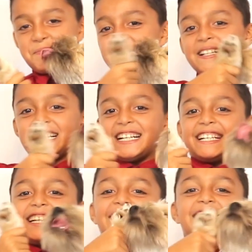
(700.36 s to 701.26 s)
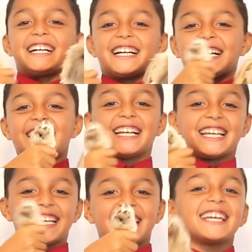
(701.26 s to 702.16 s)

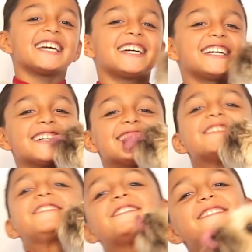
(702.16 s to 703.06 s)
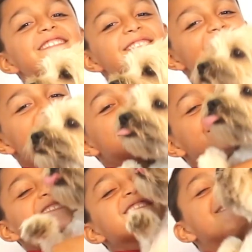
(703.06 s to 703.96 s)
Bye! Don't
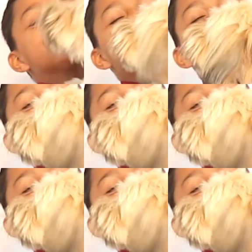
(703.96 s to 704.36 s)
forget to press